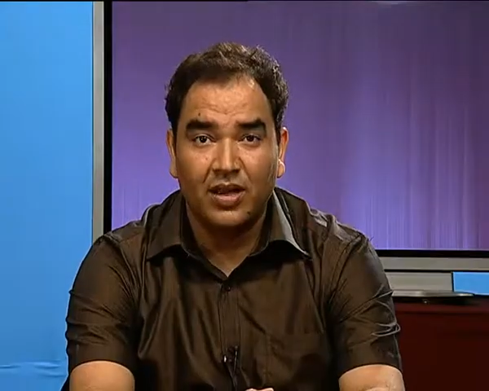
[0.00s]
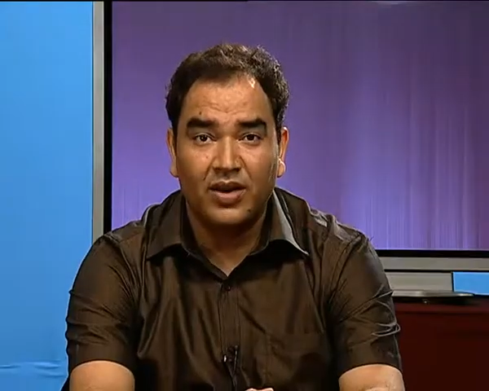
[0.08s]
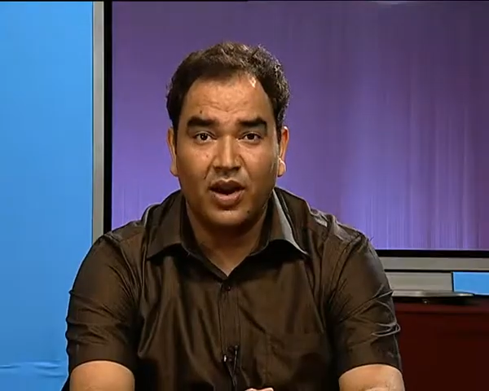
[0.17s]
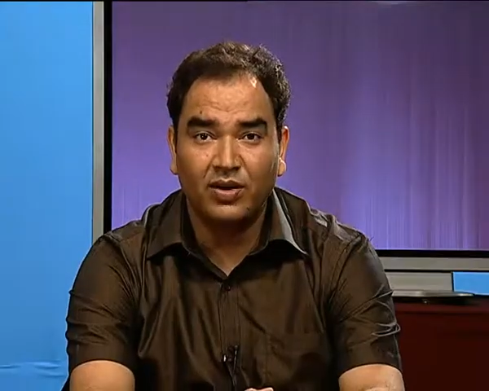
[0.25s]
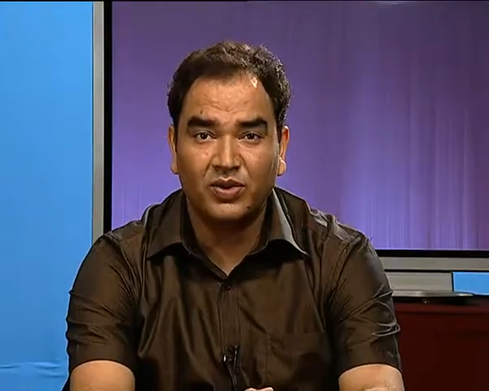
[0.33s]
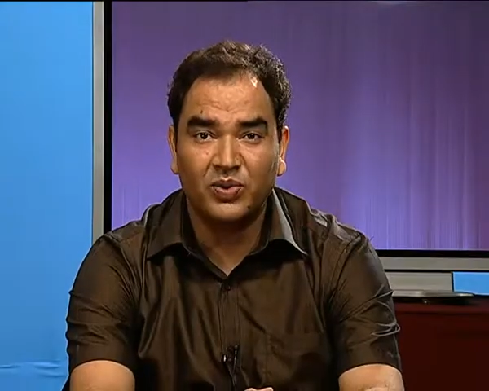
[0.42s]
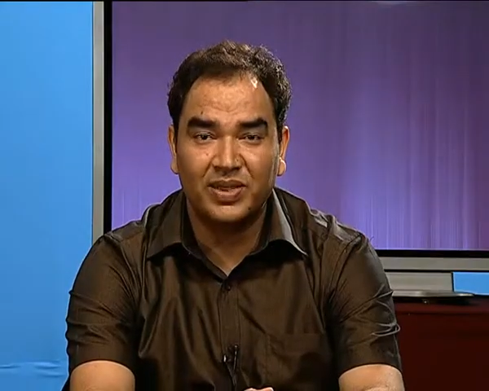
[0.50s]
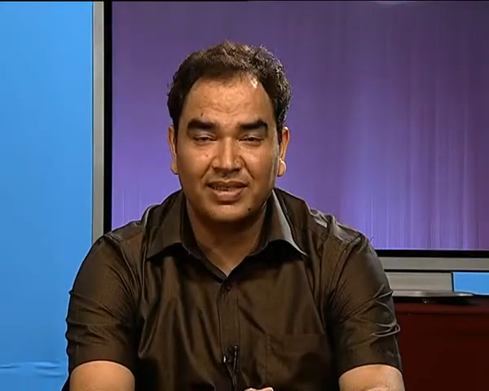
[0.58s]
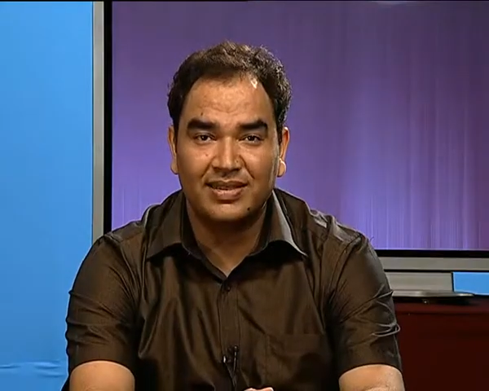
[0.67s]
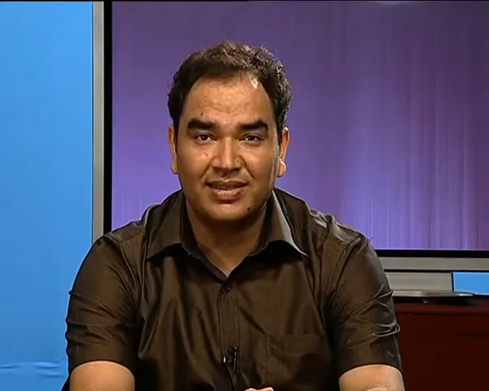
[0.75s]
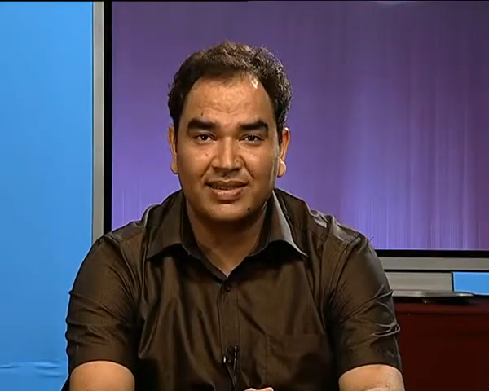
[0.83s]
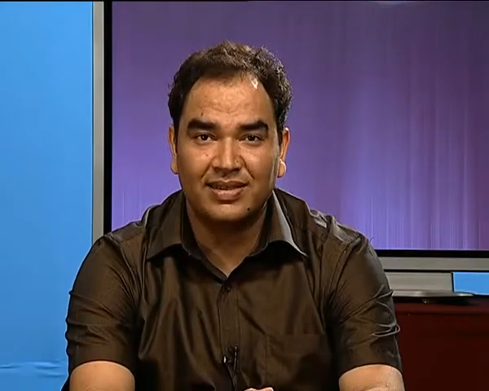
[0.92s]
Now
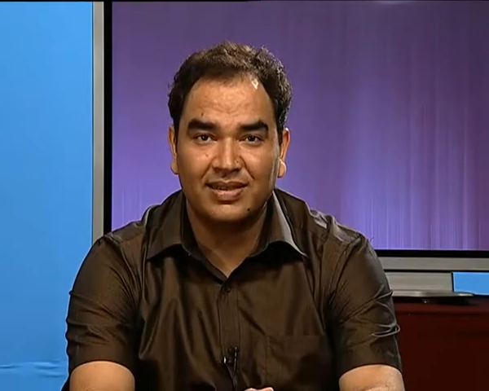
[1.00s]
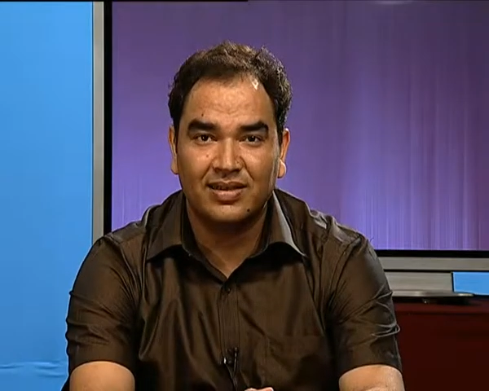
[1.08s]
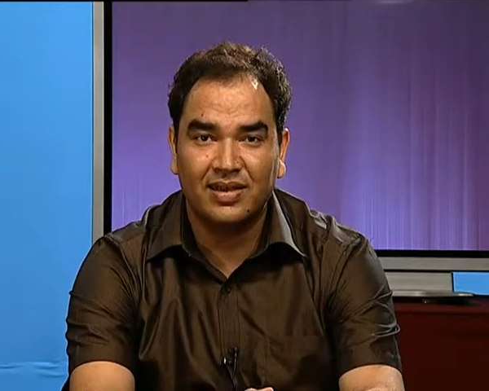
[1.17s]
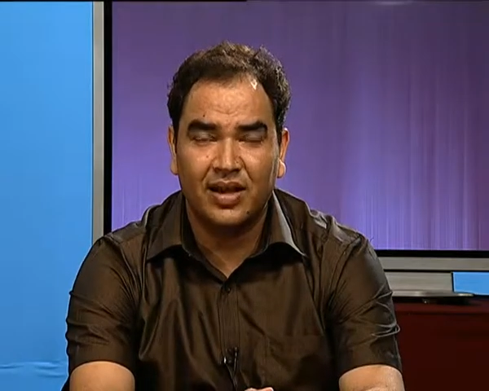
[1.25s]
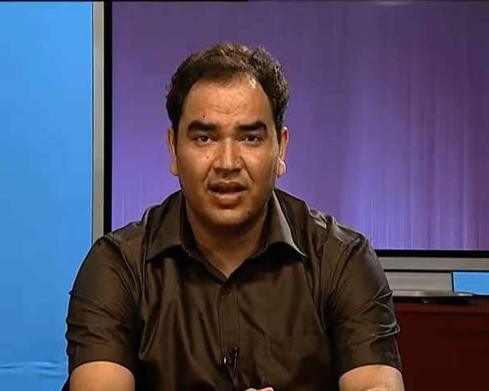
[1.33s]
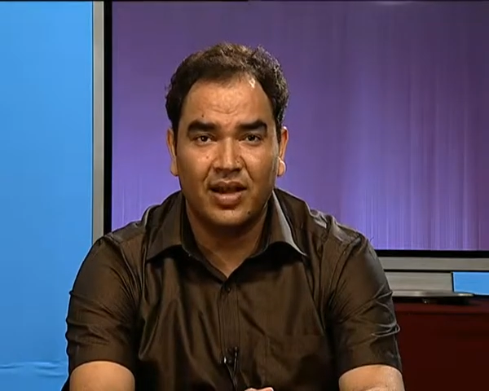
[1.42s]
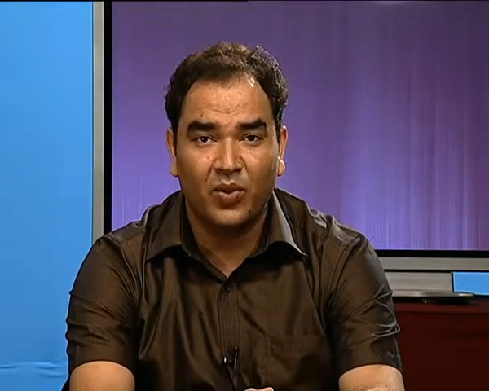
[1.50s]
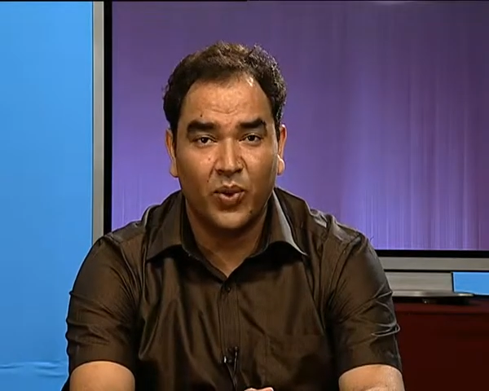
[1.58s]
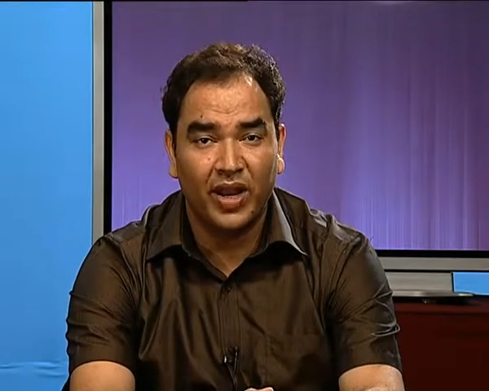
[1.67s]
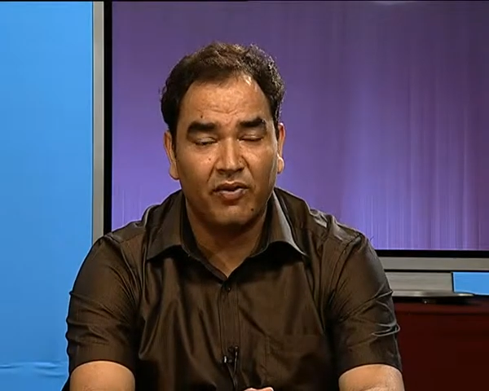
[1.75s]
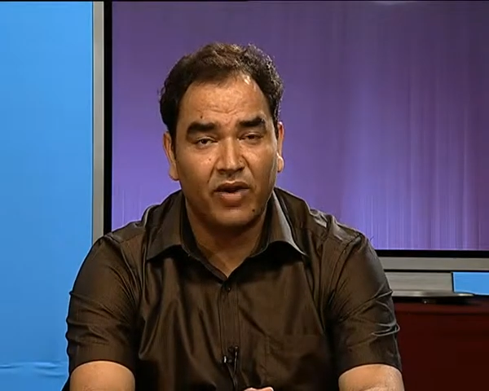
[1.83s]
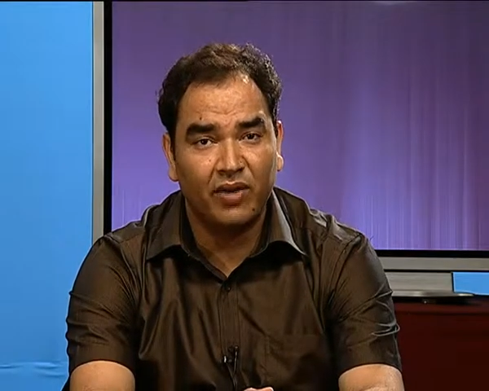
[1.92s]
students, we
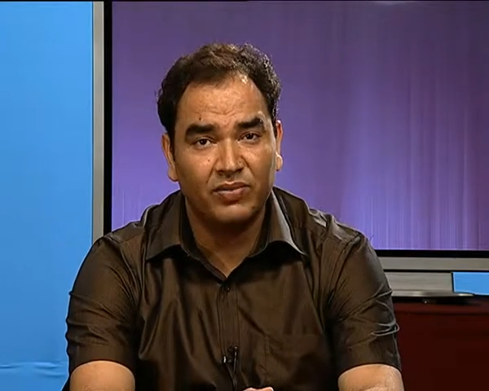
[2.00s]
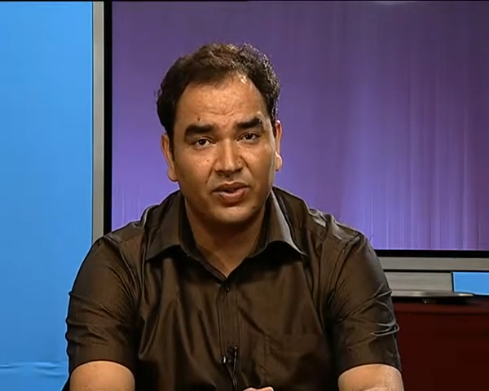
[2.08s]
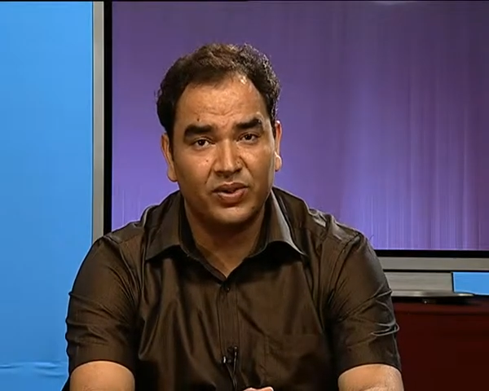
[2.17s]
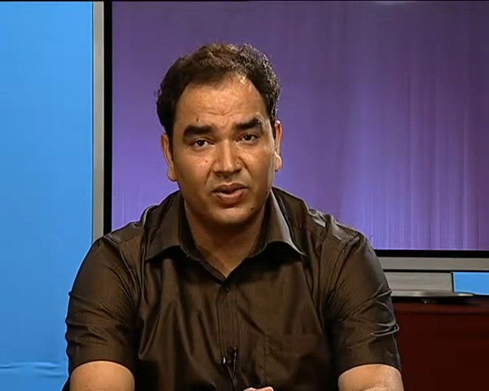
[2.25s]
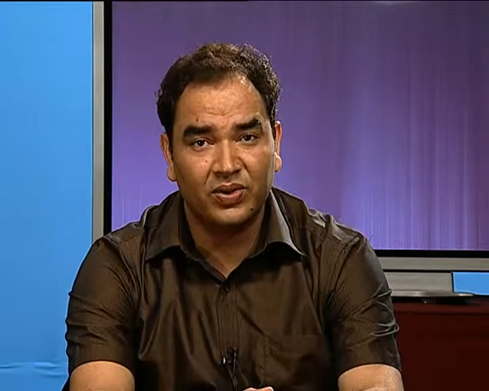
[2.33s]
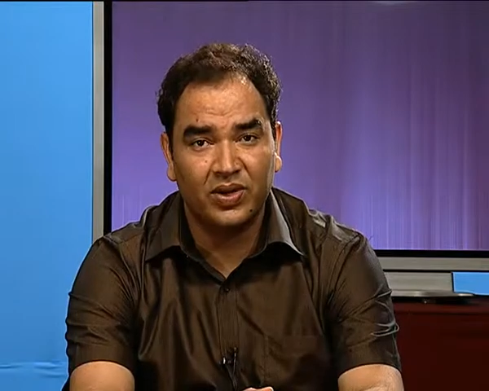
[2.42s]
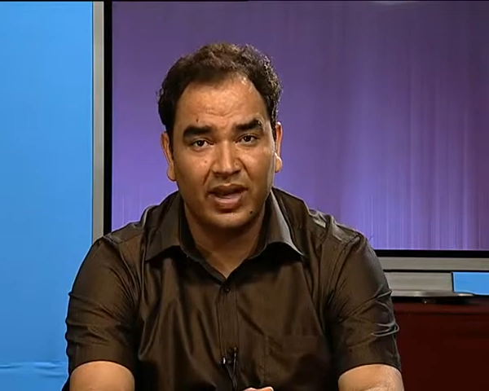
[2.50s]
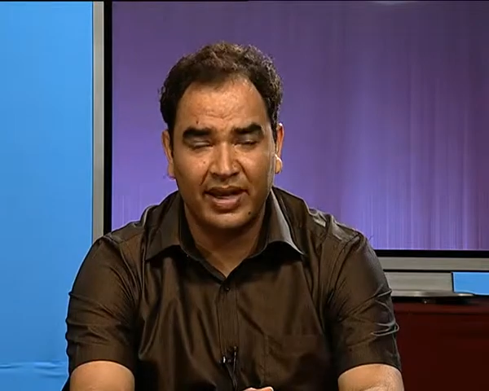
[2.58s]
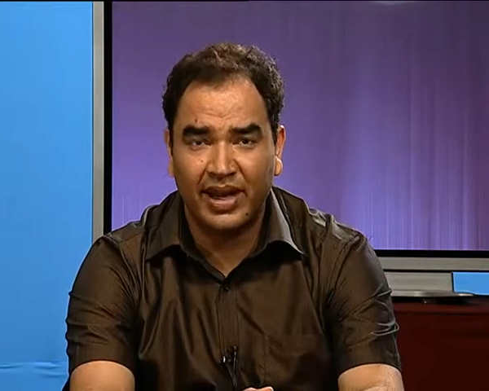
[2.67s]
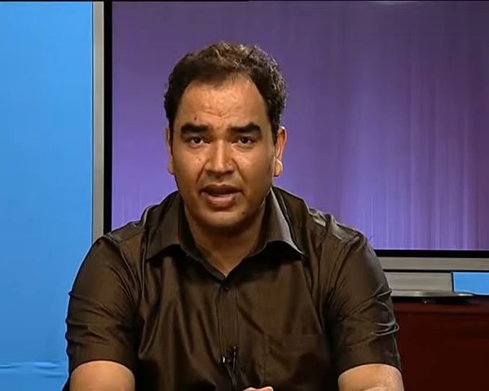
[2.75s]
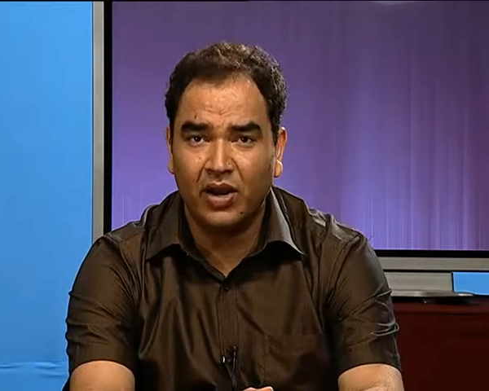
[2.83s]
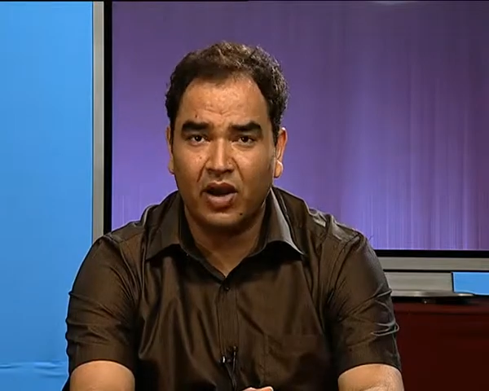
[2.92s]
have come to an
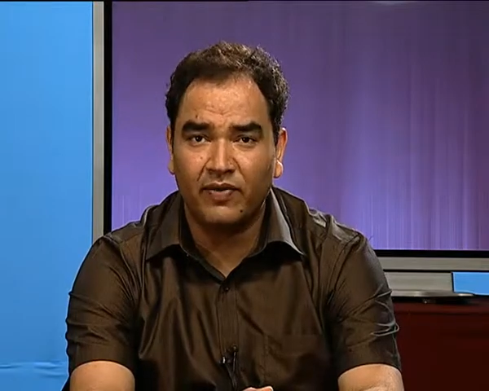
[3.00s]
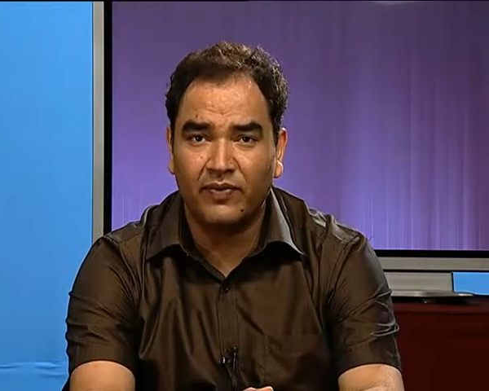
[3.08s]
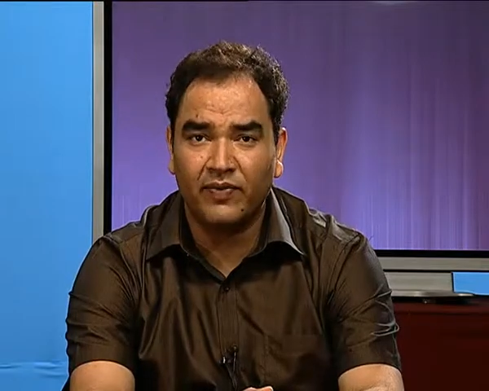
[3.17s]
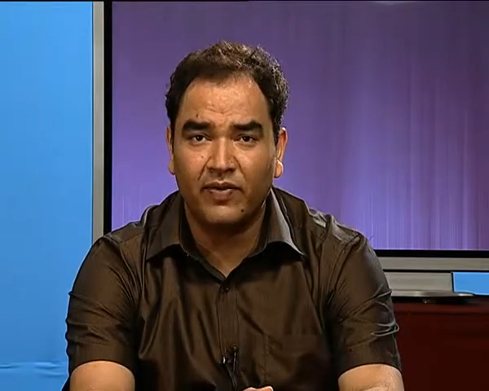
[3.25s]
end of